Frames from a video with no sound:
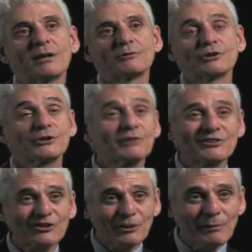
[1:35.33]
able to
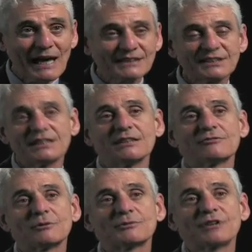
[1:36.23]
increase our capacity
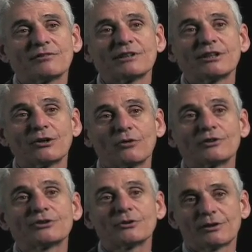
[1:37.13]
from 70 to over
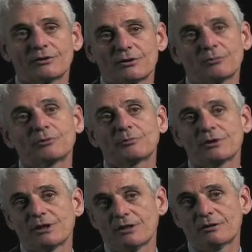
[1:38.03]
200 homes per
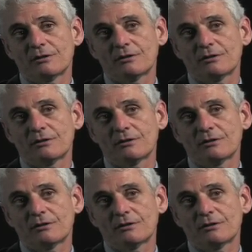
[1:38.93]
year.